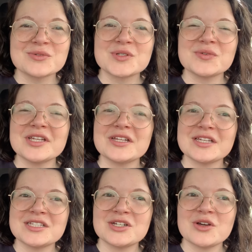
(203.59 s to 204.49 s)
So it's really nice
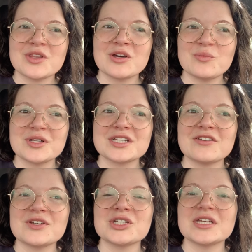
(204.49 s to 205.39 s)
to know that once I
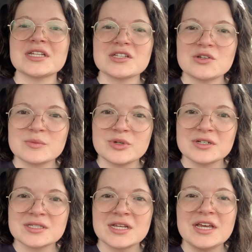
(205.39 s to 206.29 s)
officially get to those
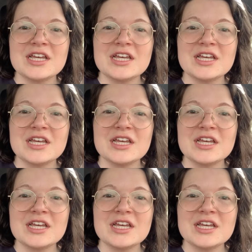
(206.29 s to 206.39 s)
books,